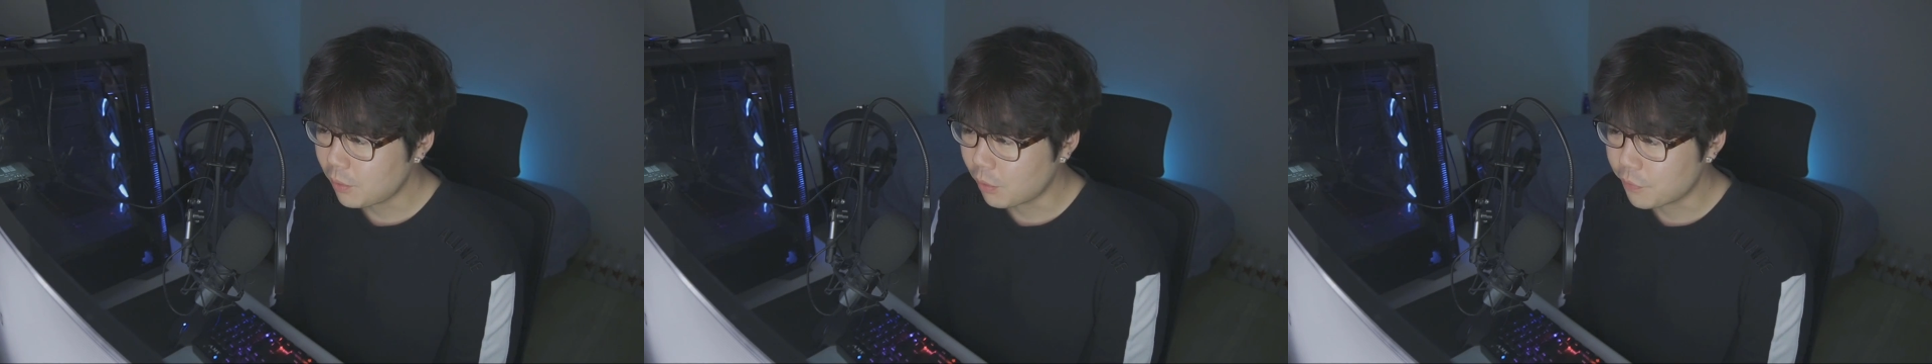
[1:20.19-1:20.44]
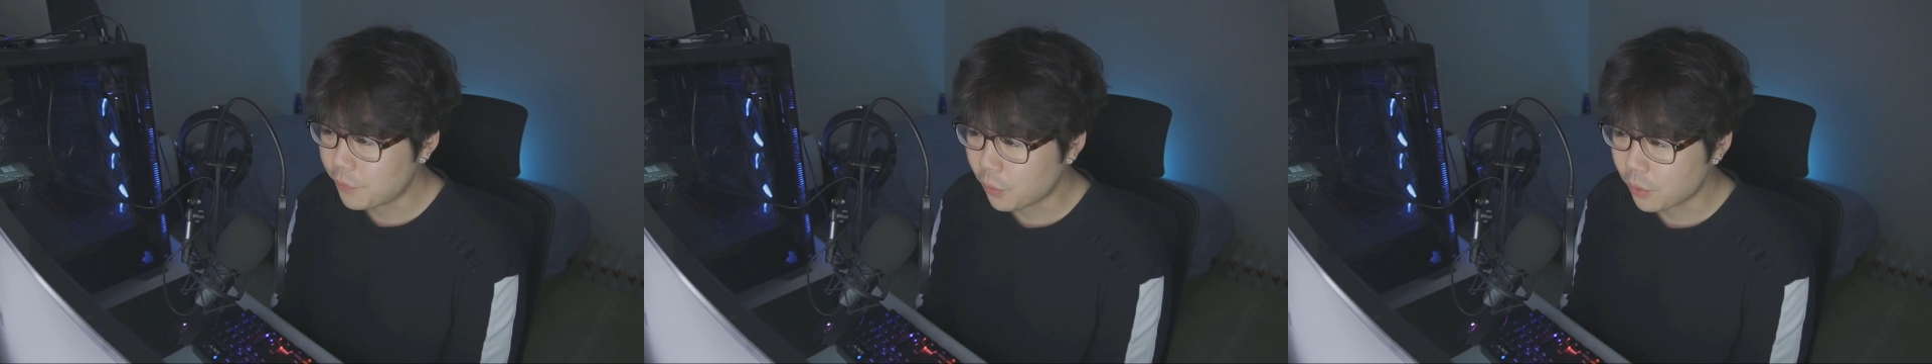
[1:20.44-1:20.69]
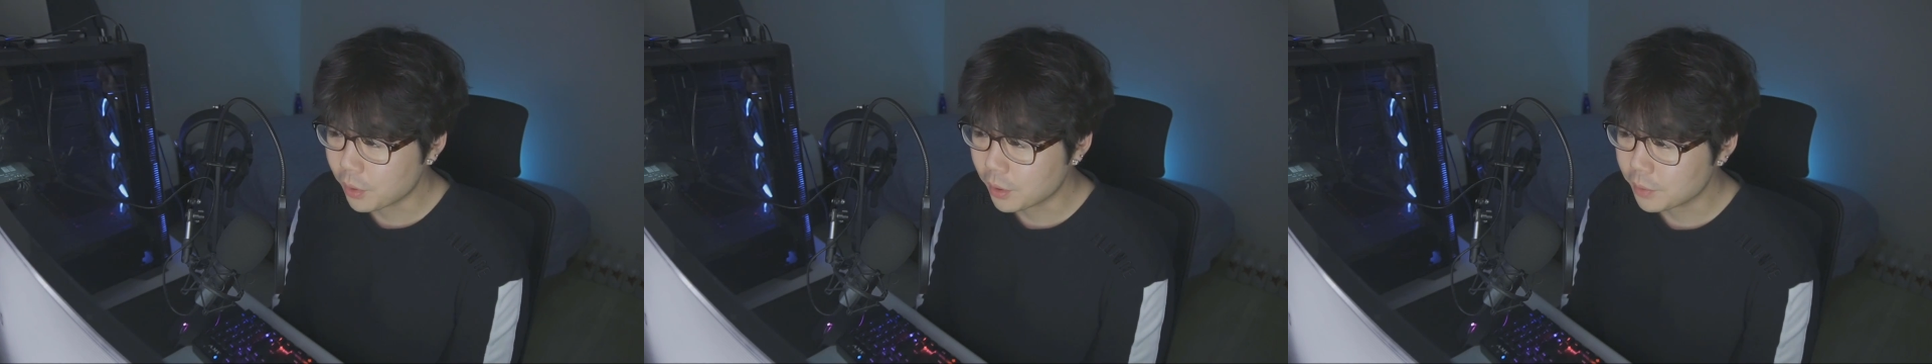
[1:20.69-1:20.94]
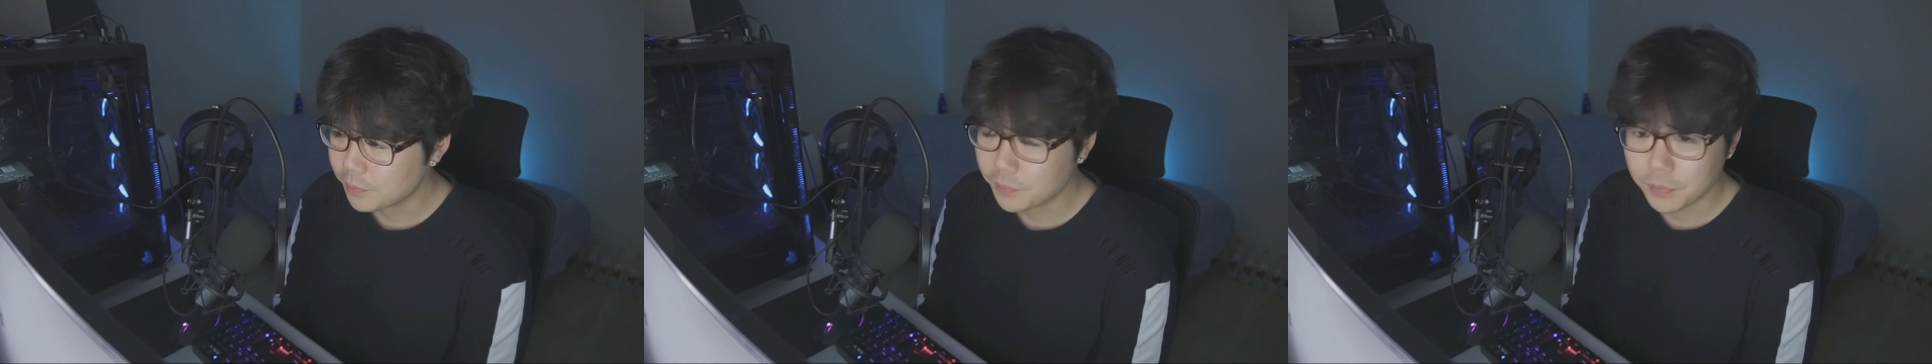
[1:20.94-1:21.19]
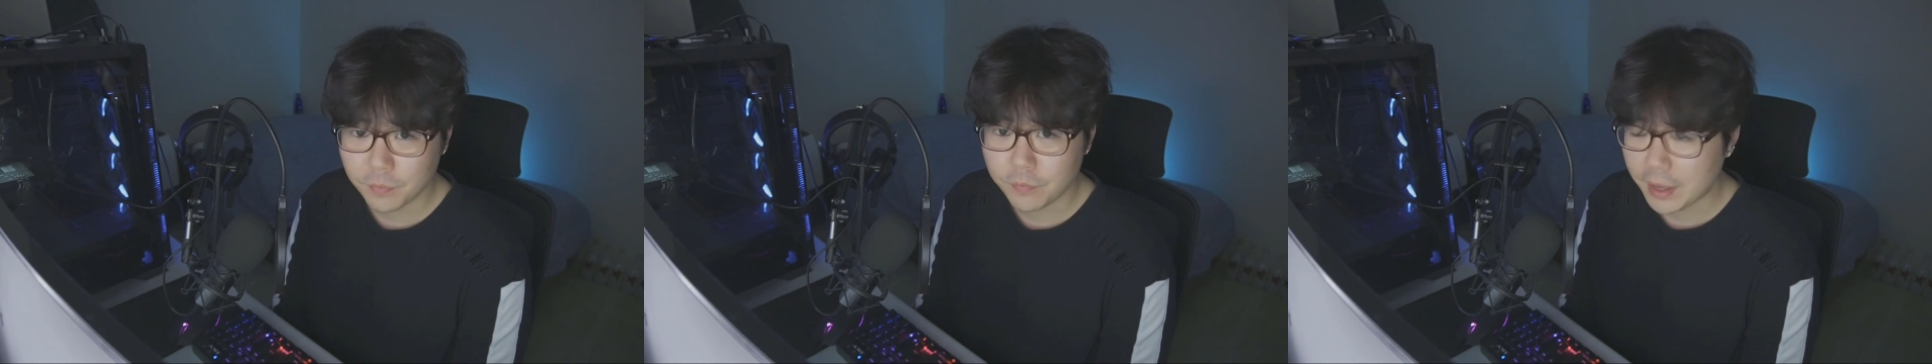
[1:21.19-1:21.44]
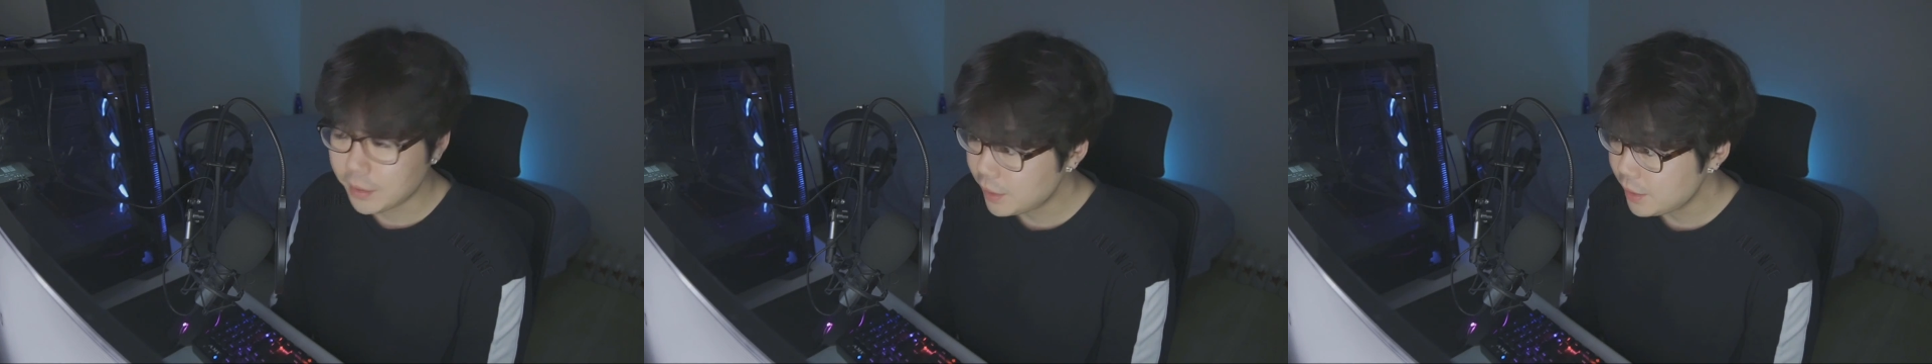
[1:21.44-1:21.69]
or 4
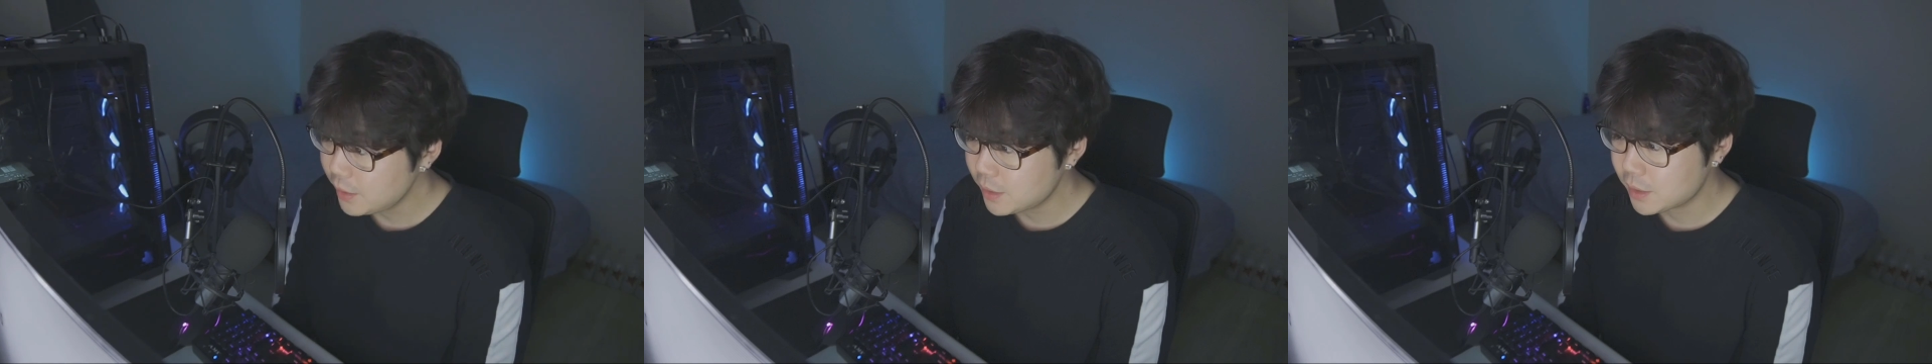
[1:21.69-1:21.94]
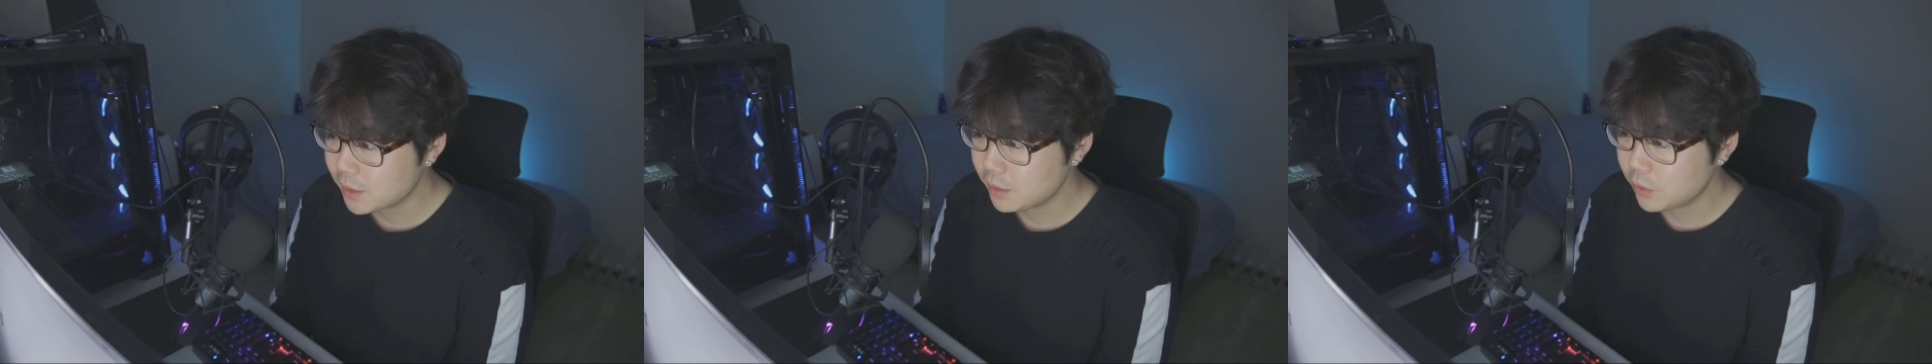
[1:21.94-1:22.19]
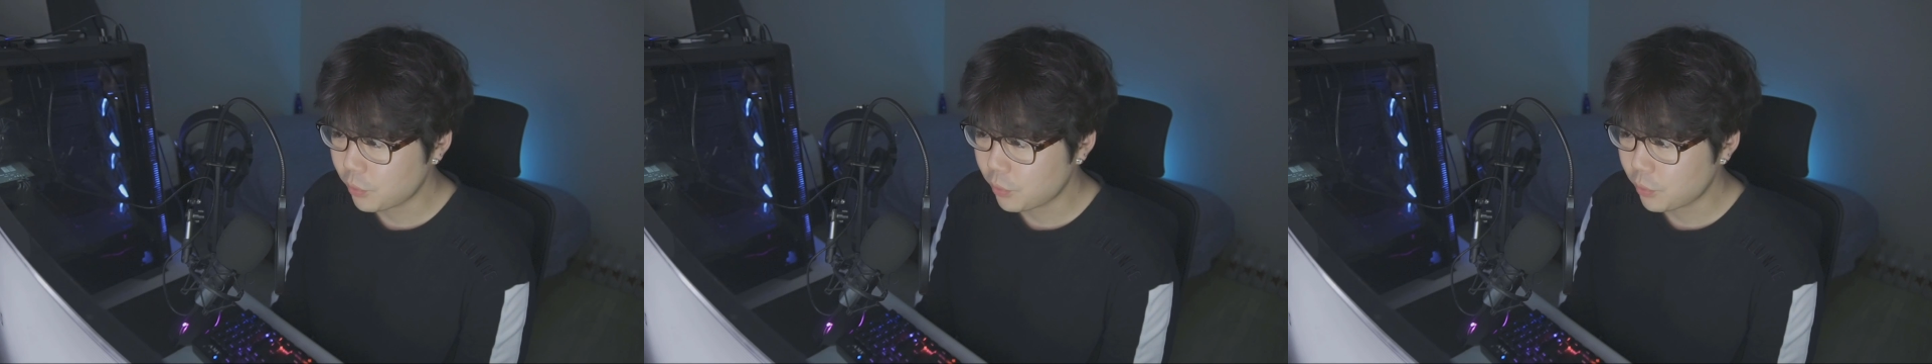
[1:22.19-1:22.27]
Ventis,